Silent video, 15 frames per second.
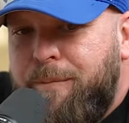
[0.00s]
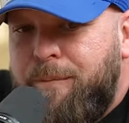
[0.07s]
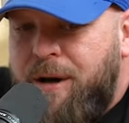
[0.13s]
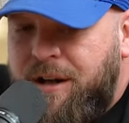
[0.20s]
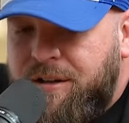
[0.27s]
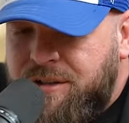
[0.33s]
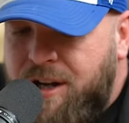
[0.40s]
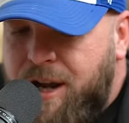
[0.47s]

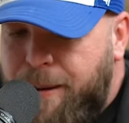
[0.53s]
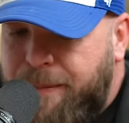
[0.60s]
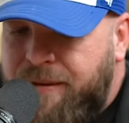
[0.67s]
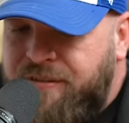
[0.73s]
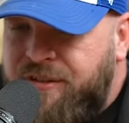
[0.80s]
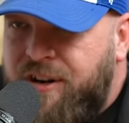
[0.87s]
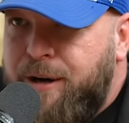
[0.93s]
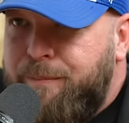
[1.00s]
But there's a
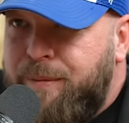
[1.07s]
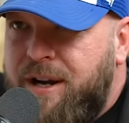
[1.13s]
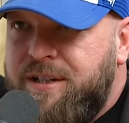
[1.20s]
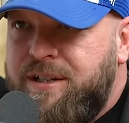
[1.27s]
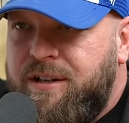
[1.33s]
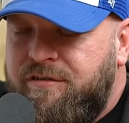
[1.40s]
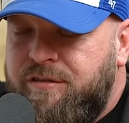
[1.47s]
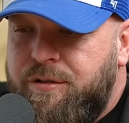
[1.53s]
couple of very
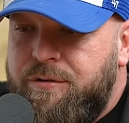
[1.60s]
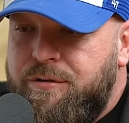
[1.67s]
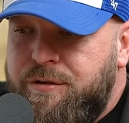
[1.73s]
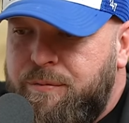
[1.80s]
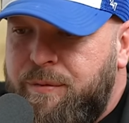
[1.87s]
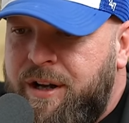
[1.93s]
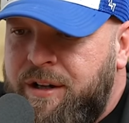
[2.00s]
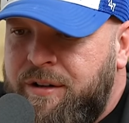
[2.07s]
basic
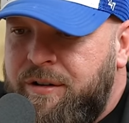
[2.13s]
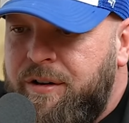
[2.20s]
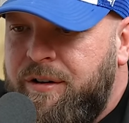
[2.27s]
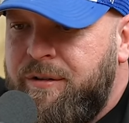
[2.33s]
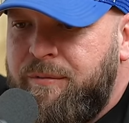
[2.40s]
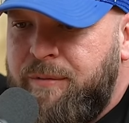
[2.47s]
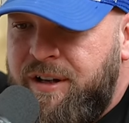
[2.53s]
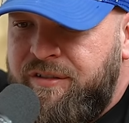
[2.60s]
rules. When
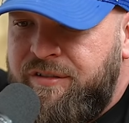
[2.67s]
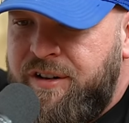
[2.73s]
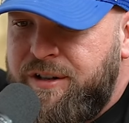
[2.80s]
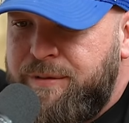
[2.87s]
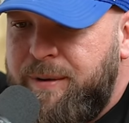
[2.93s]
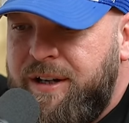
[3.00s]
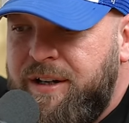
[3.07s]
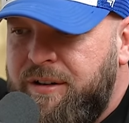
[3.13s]
you
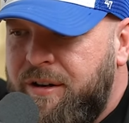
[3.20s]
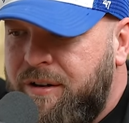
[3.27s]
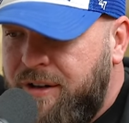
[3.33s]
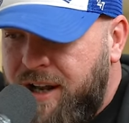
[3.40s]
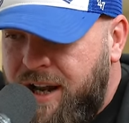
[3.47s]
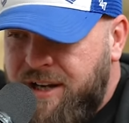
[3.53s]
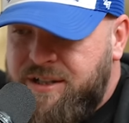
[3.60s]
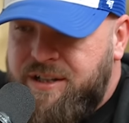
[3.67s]
first meet a dog,
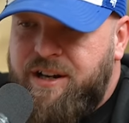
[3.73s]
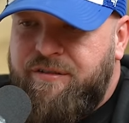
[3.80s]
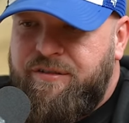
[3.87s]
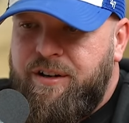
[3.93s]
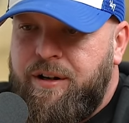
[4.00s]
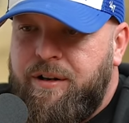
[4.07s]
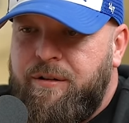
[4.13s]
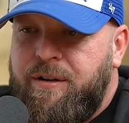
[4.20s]
let it
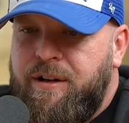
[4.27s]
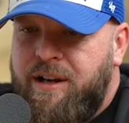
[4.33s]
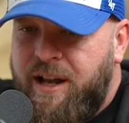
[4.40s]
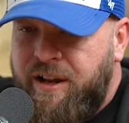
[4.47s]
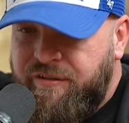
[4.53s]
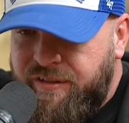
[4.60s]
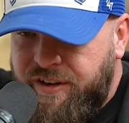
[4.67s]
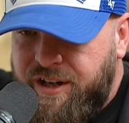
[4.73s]
sniff you.
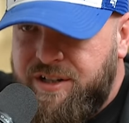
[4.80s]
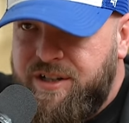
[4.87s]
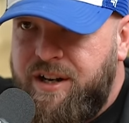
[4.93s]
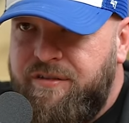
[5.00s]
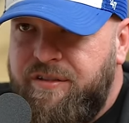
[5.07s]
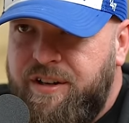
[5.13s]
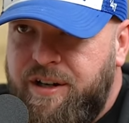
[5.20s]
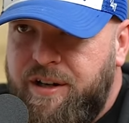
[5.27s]
Let it finish
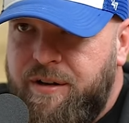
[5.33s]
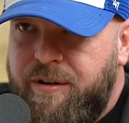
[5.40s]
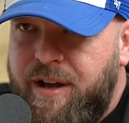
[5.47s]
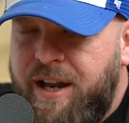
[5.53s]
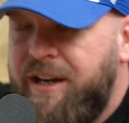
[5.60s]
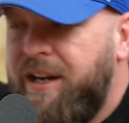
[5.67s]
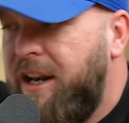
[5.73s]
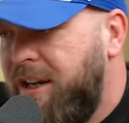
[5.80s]
sniffing you,
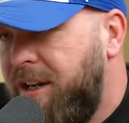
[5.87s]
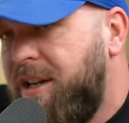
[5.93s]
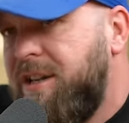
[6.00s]
and then